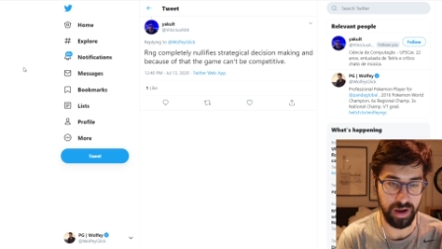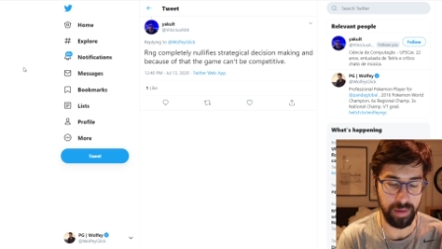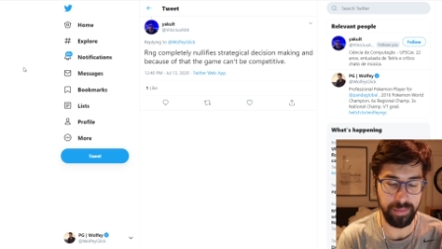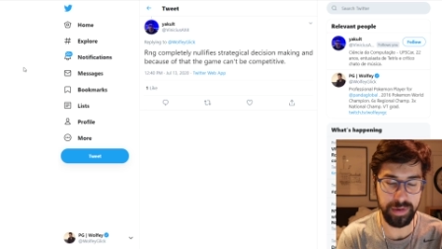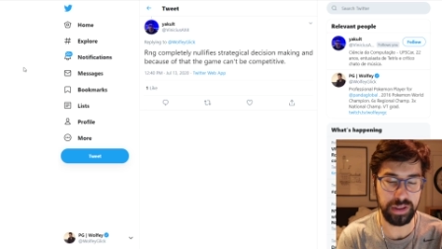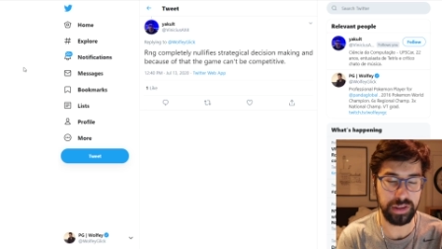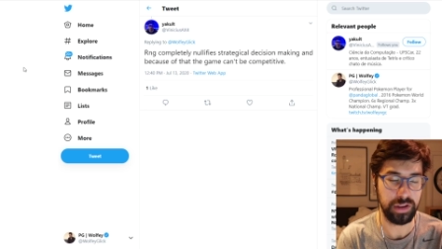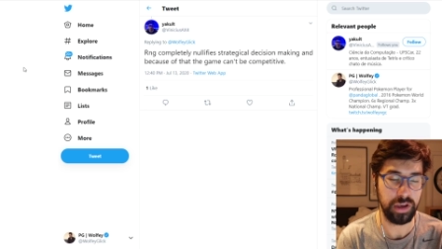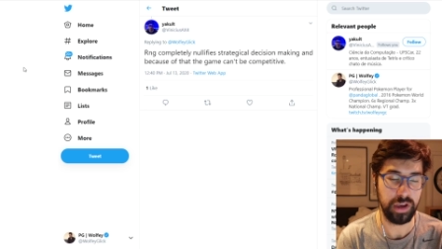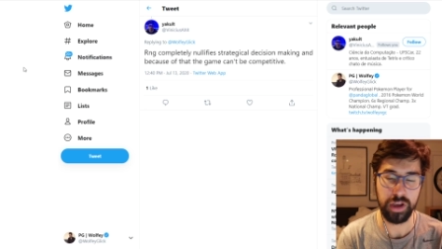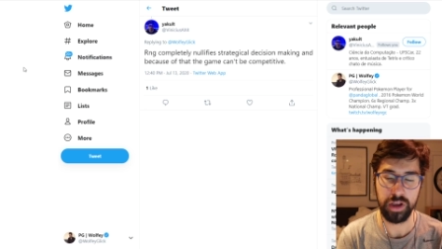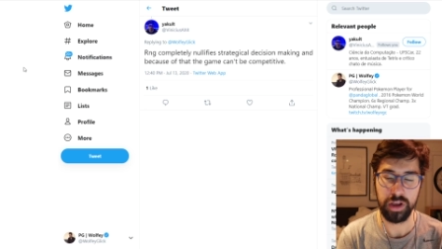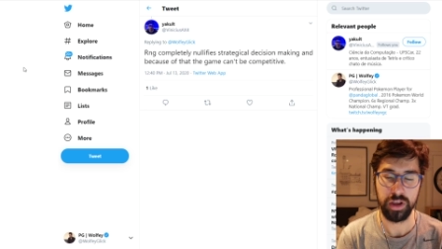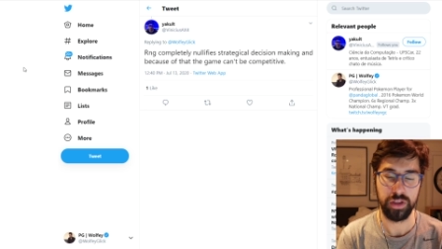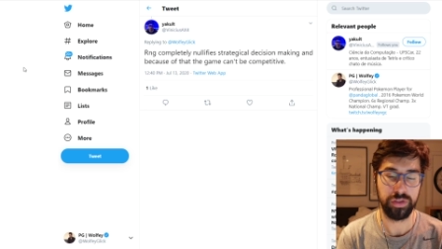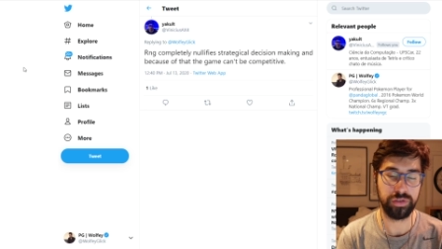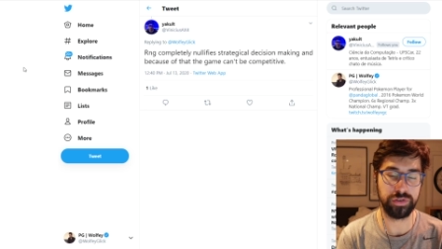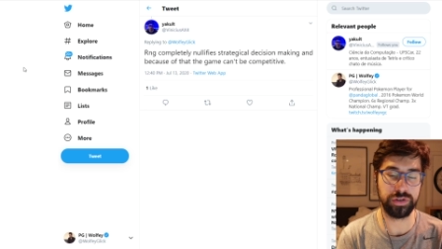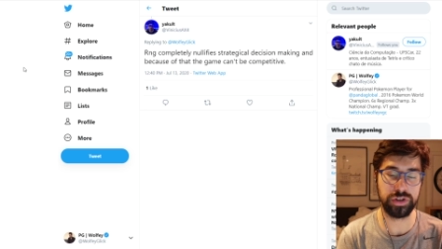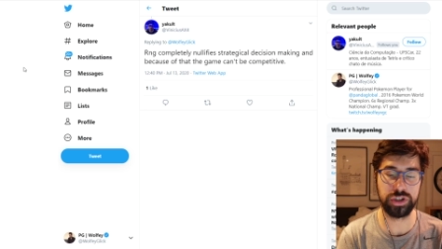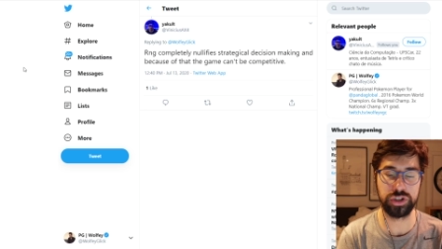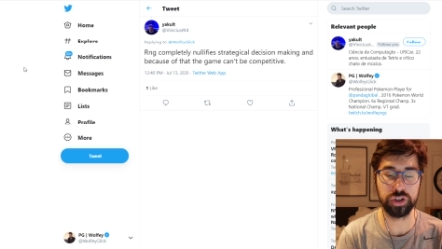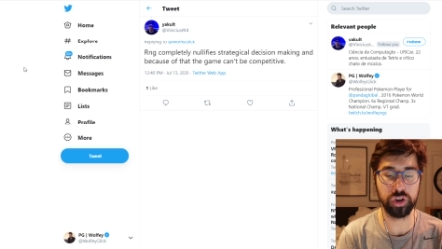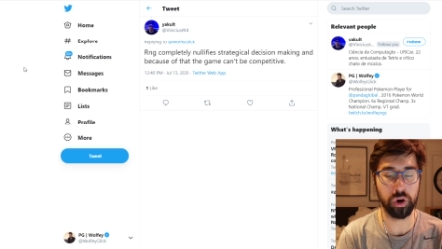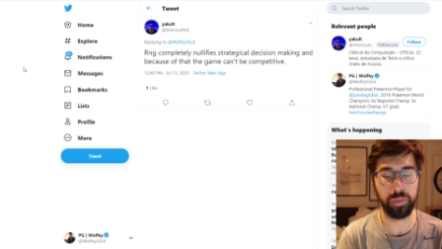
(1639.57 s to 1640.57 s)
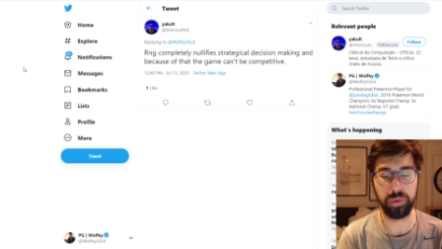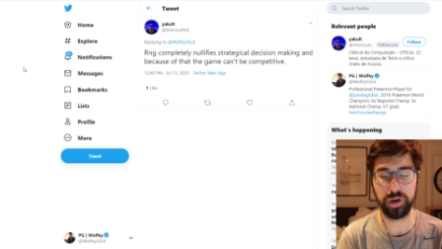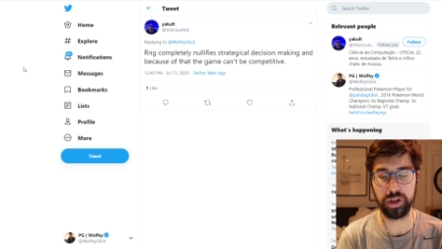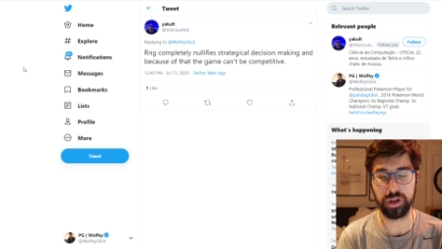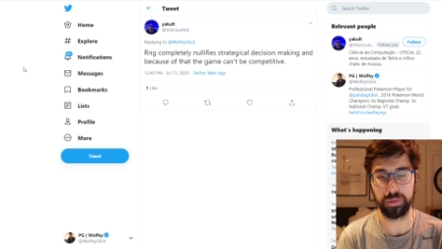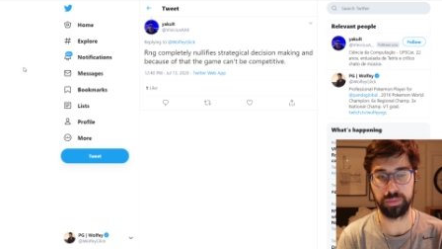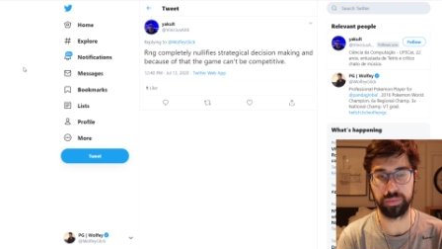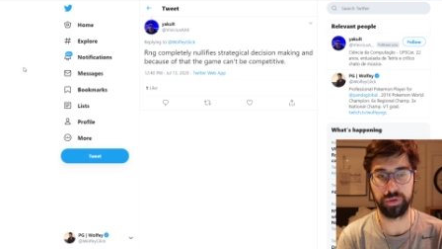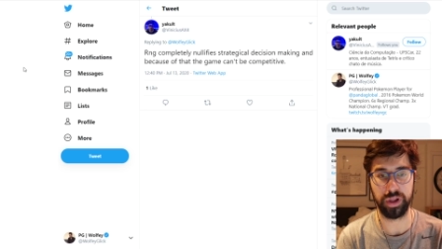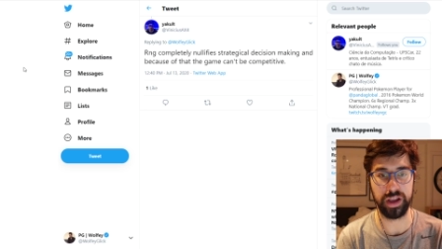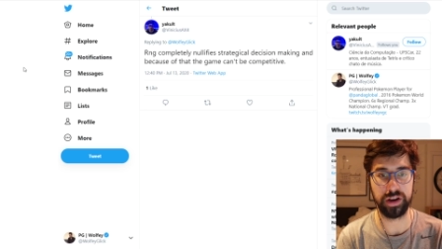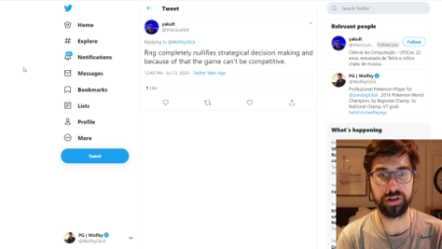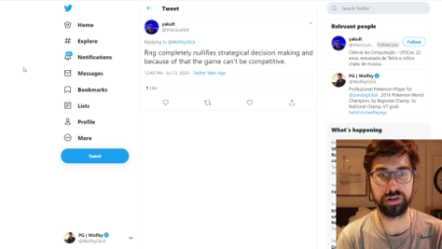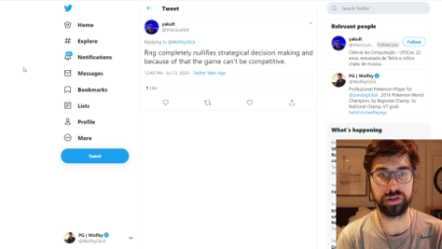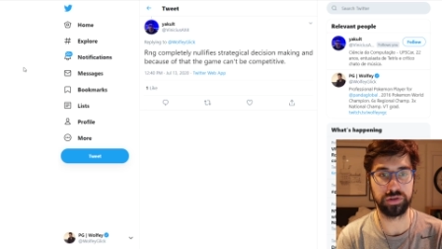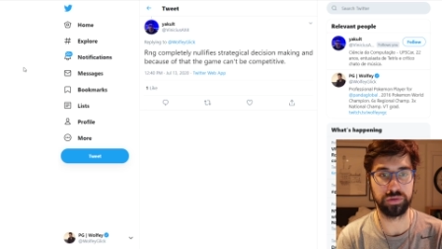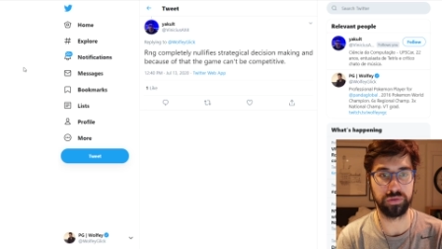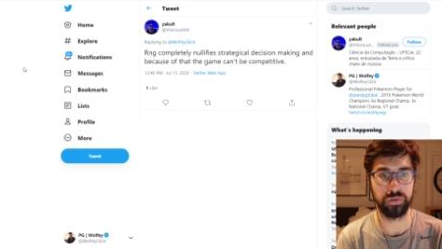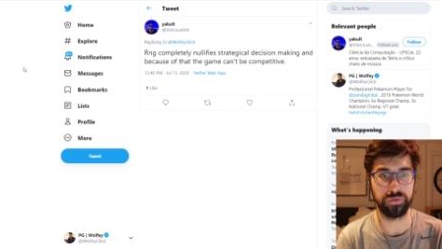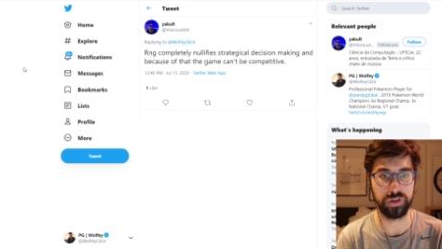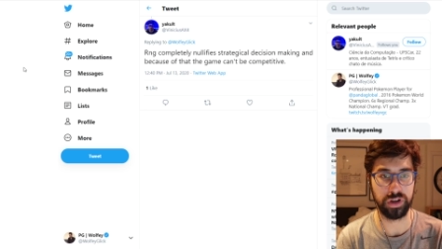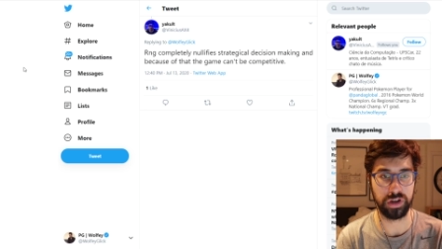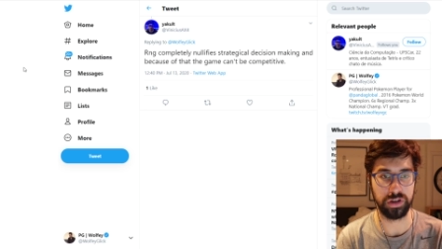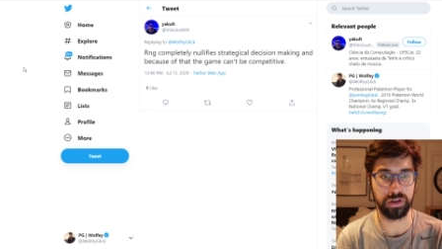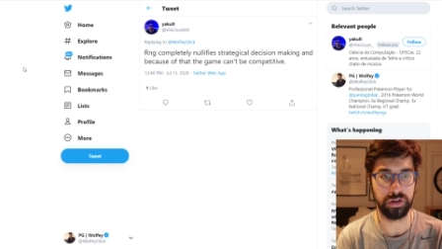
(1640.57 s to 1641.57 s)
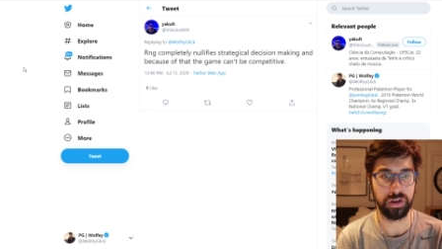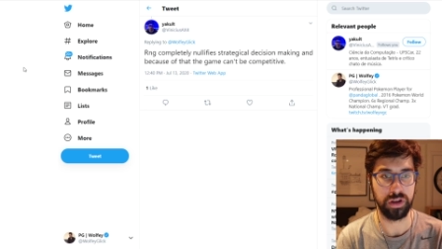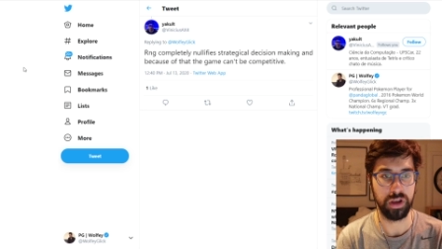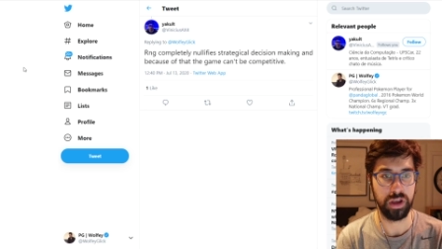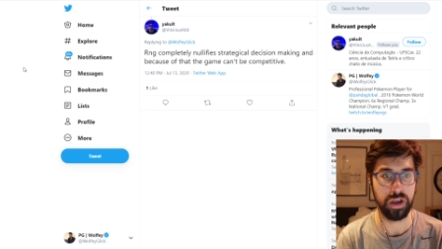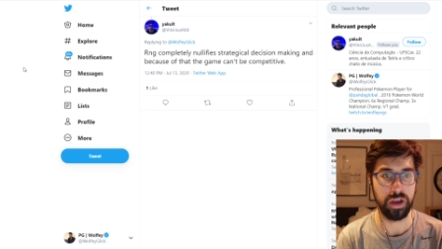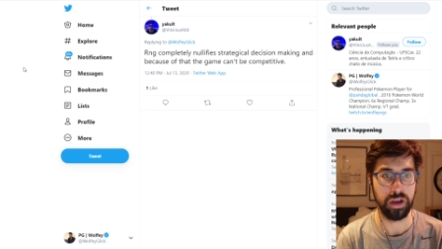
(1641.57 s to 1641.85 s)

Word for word: I mean, there's so many good players who have done